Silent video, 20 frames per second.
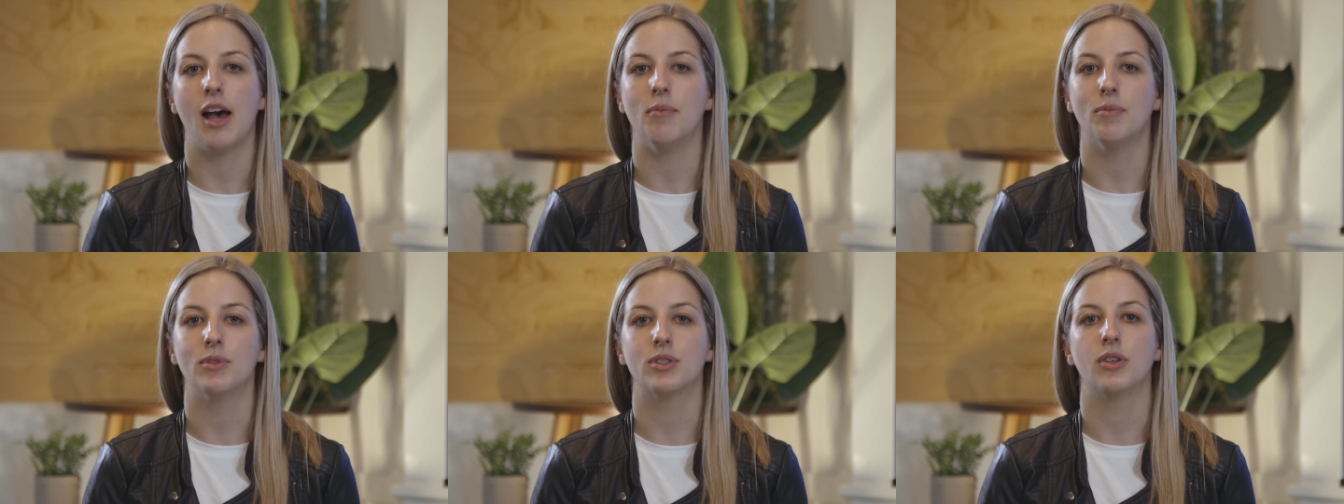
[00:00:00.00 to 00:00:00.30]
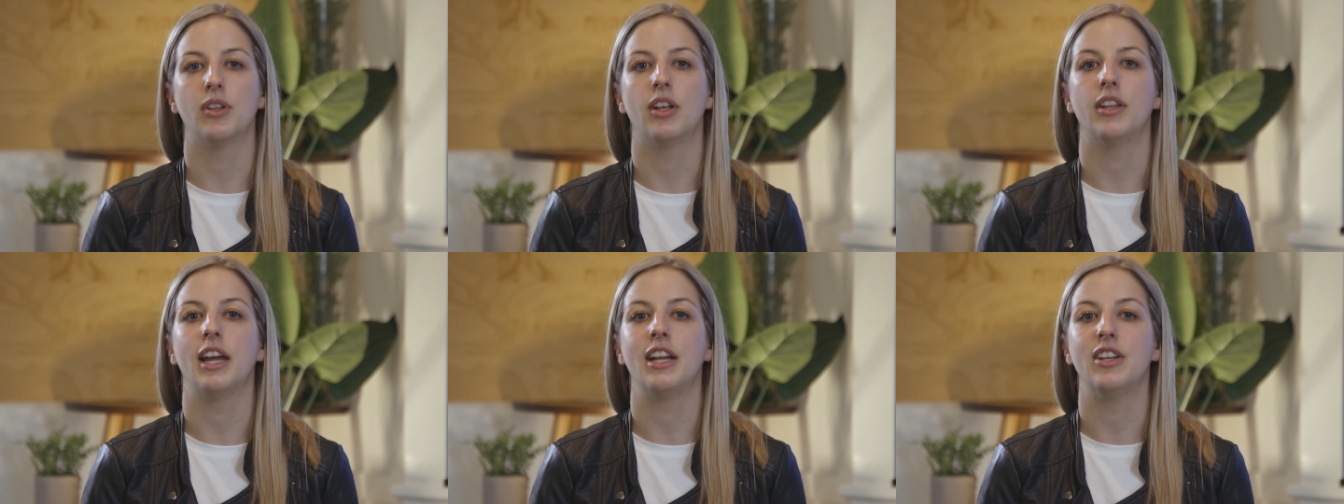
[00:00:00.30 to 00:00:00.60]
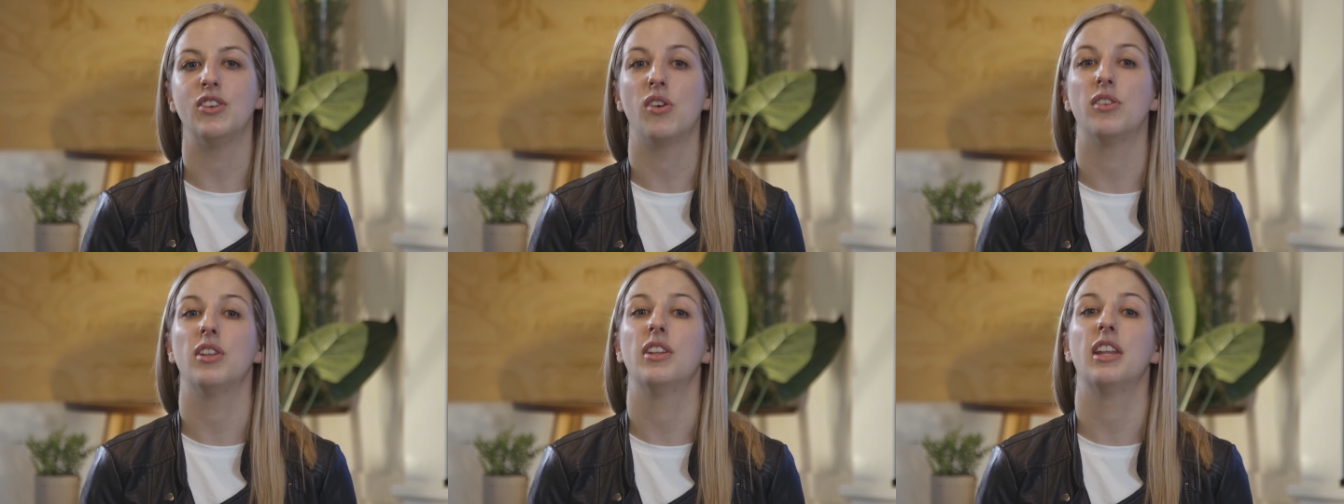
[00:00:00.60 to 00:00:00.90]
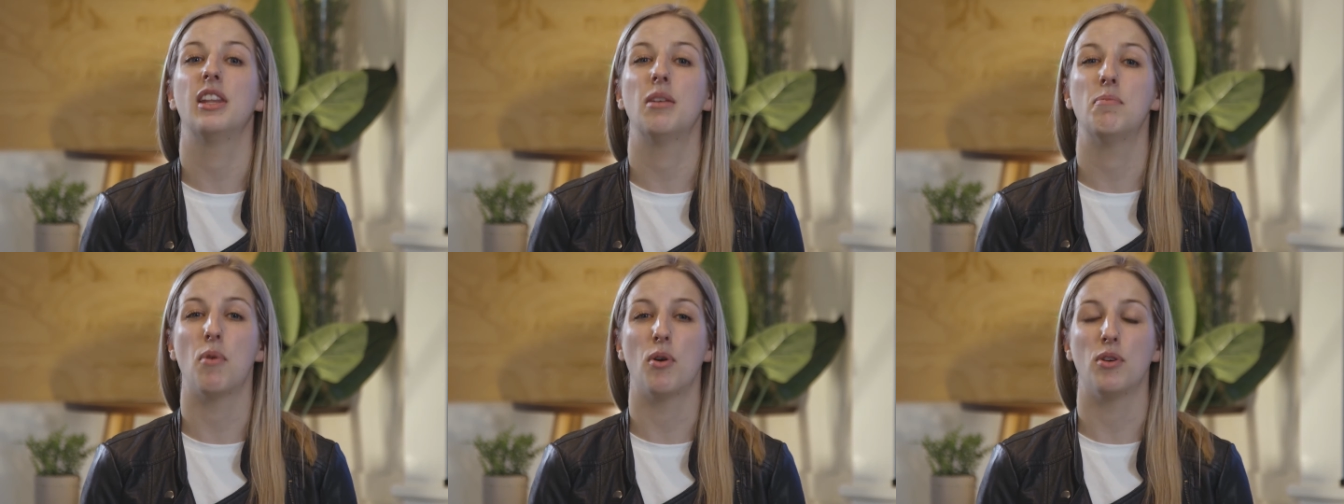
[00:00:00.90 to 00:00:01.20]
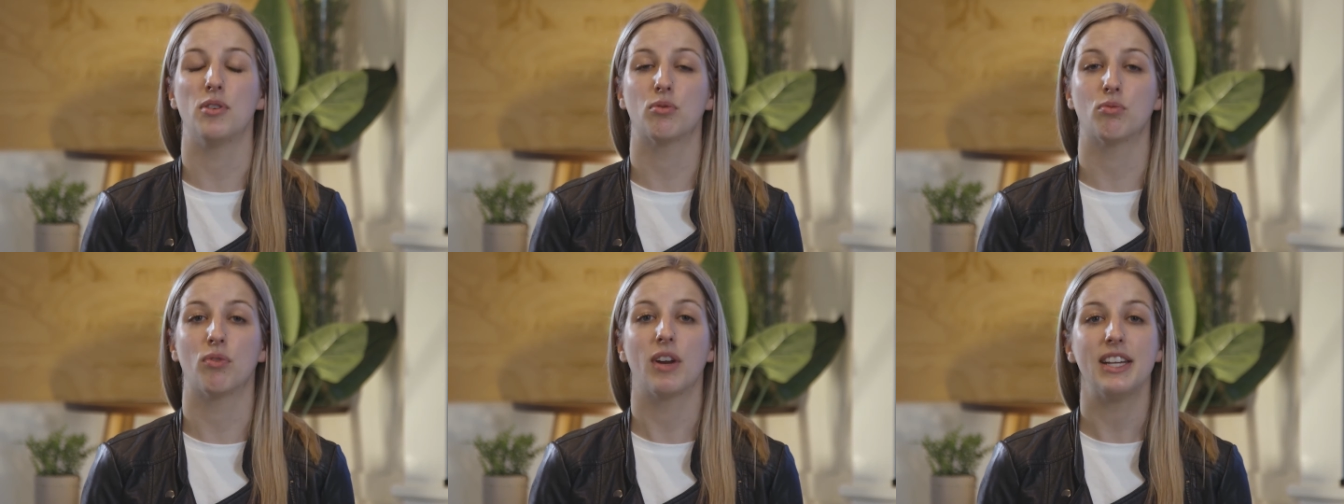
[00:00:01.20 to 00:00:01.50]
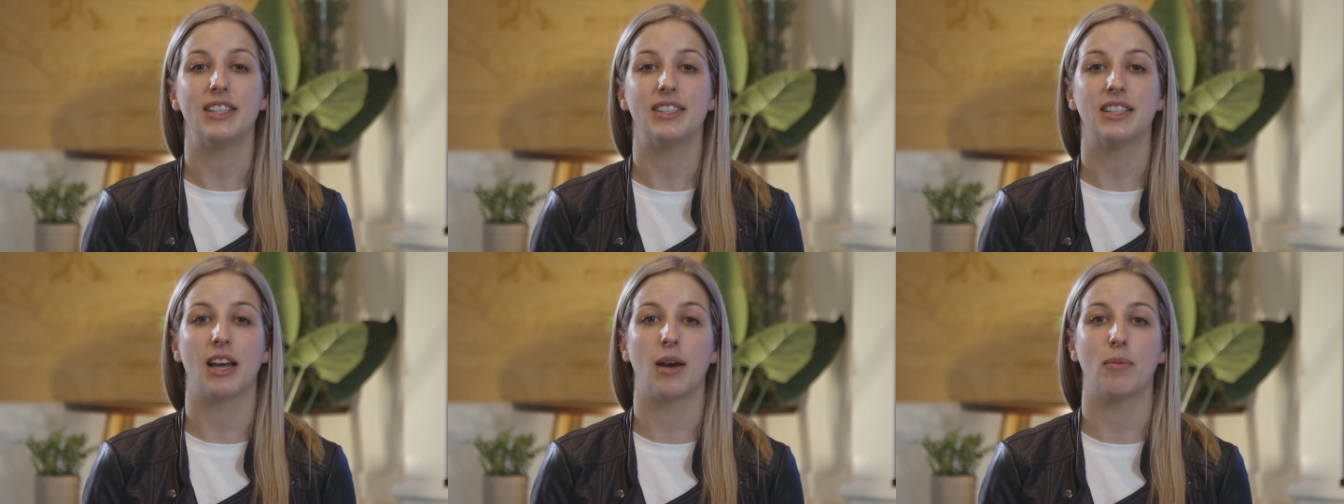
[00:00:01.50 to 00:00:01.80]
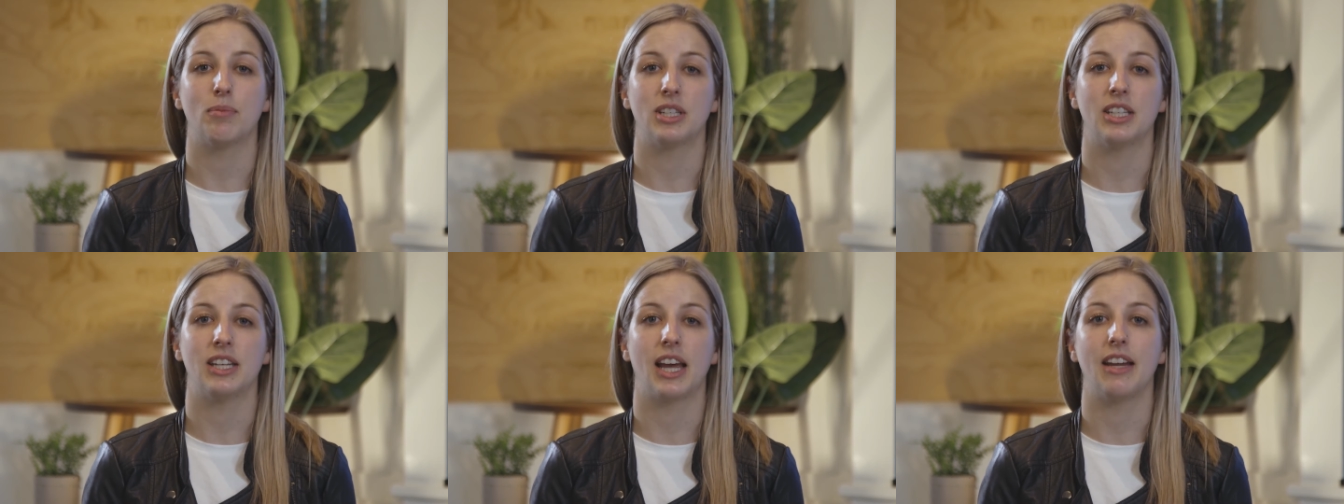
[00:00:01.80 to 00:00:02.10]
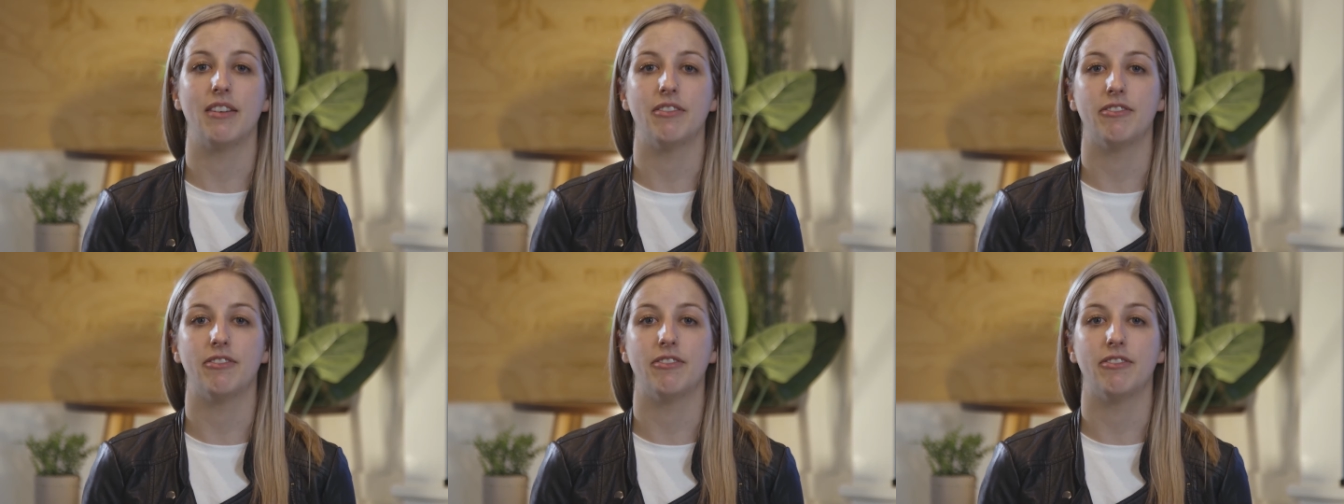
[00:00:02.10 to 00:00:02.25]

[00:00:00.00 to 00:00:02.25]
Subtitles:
so that they know that they're the most recent up-to-date